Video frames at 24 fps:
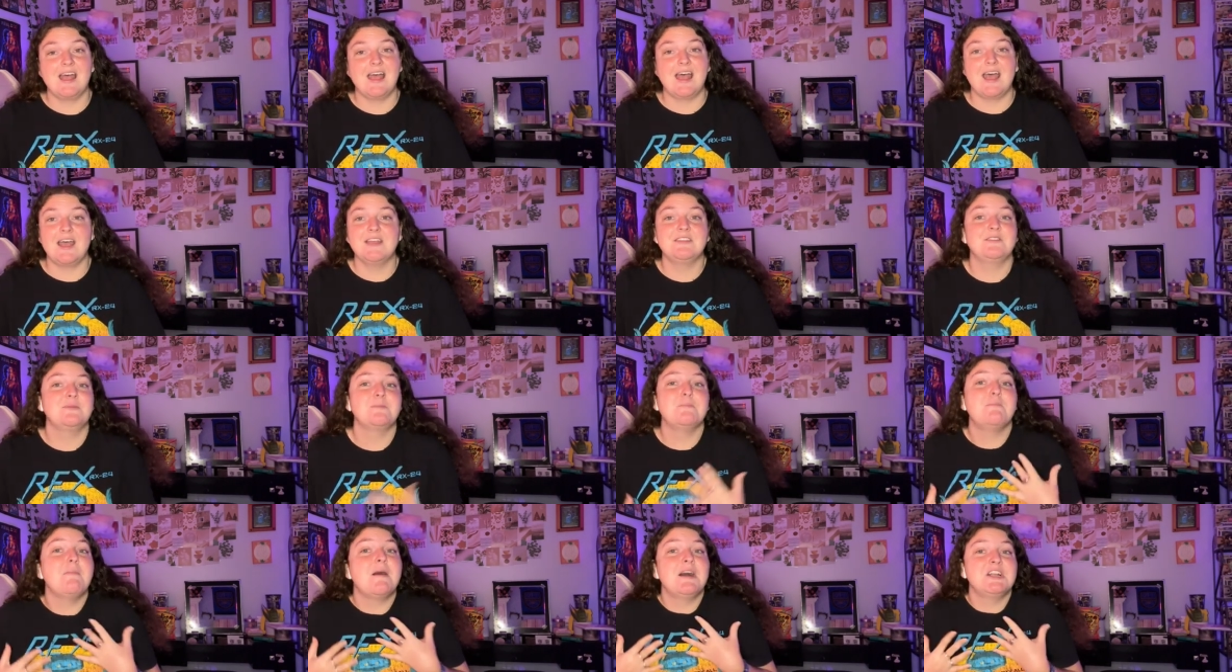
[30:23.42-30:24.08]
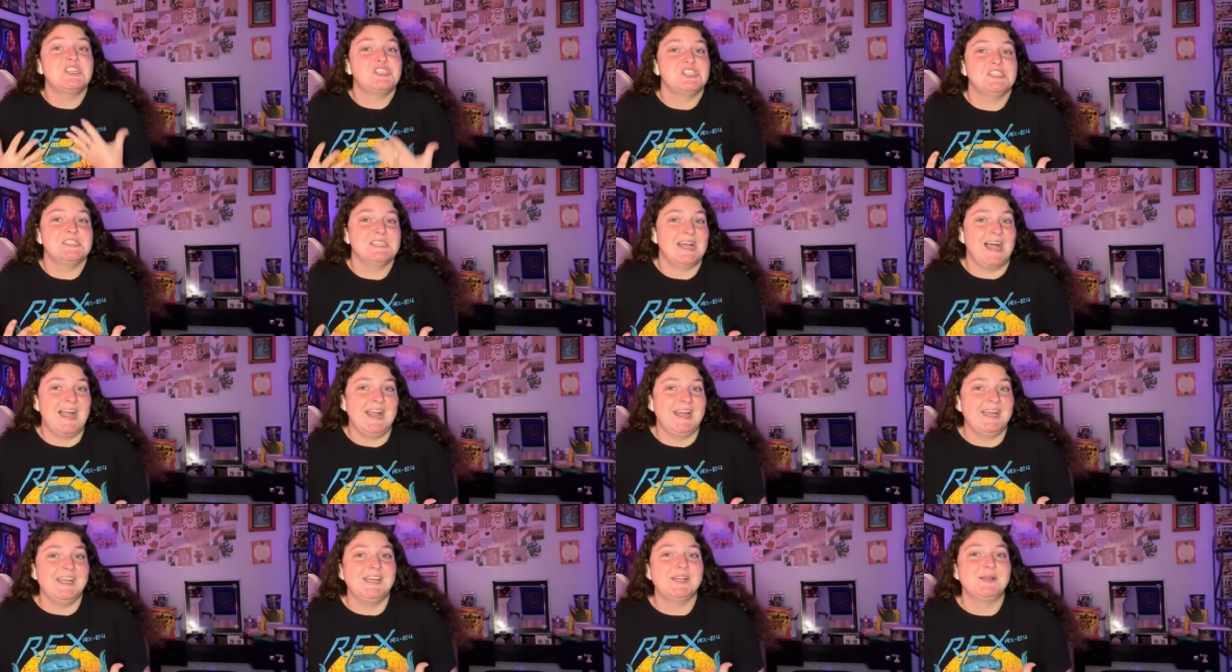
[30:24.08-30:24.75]
as much as
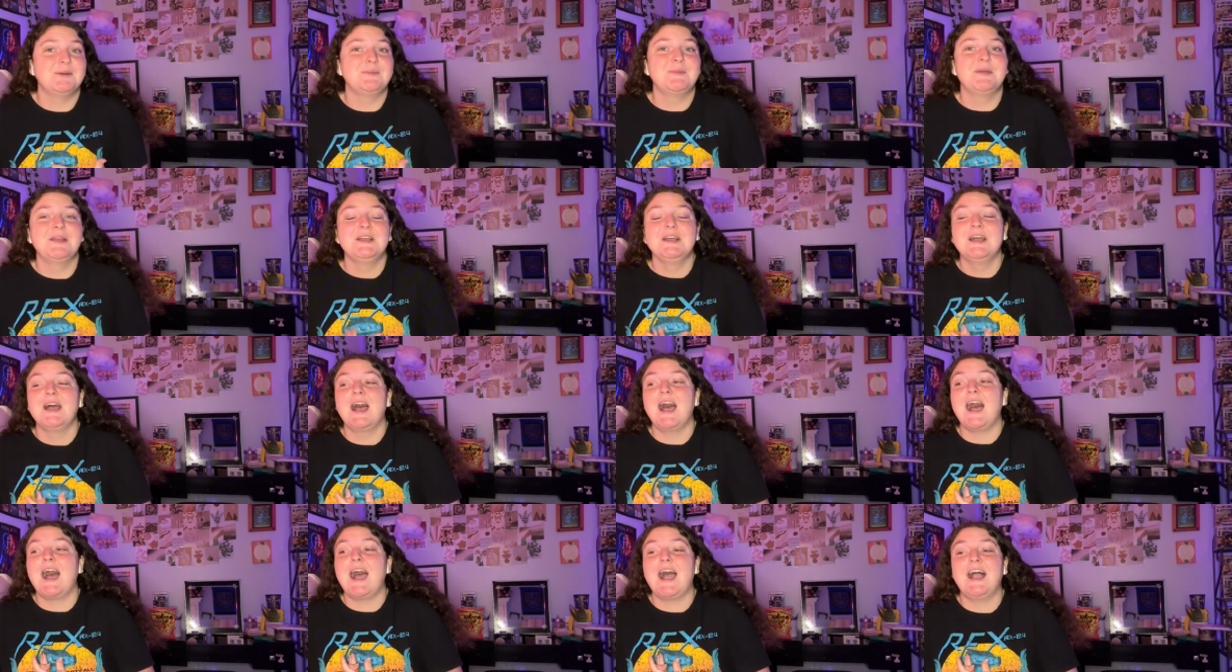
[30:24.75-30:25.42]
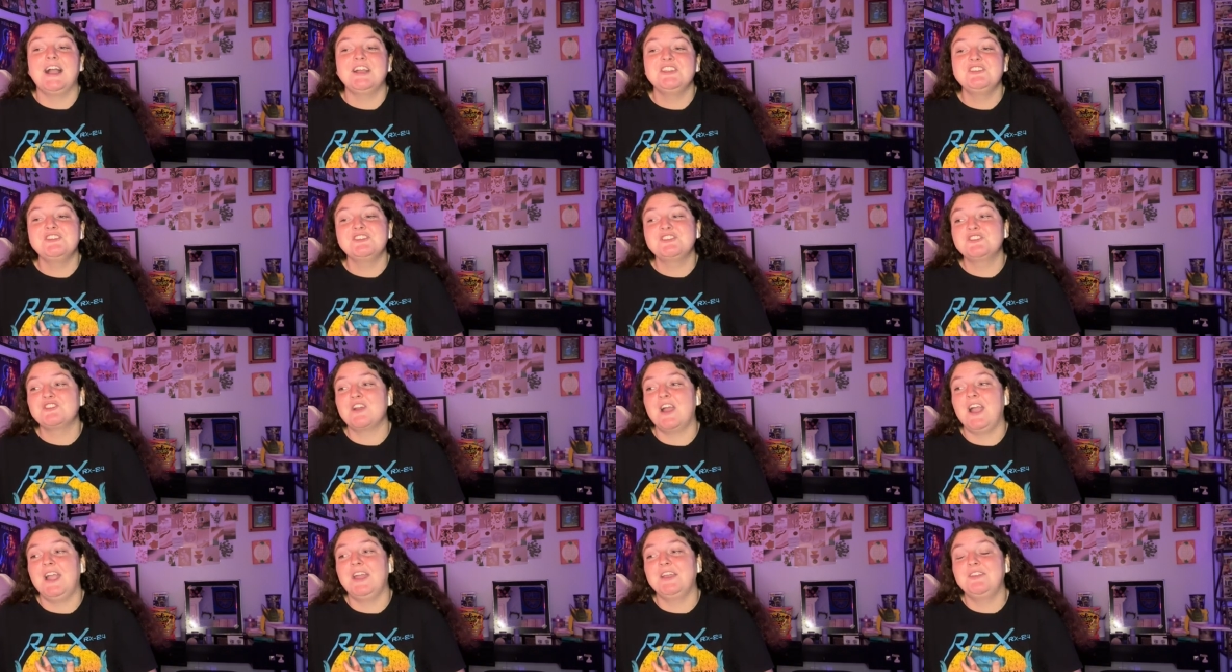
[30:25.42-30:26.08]
I am. I just
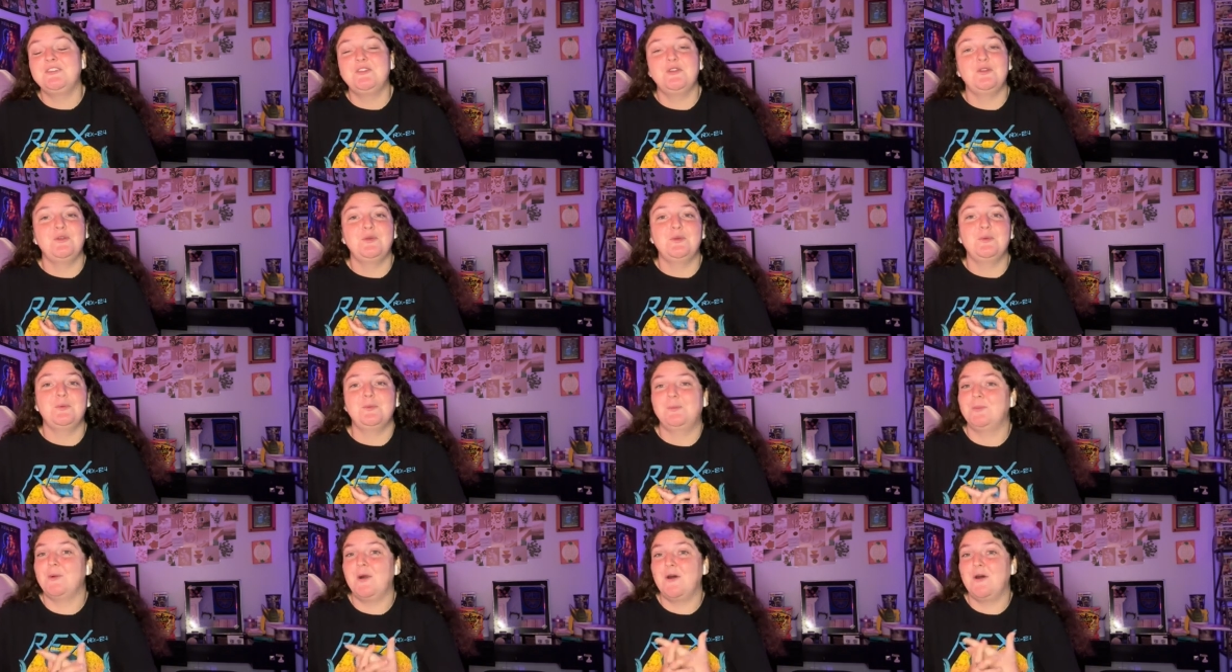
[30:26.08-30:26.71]
try to,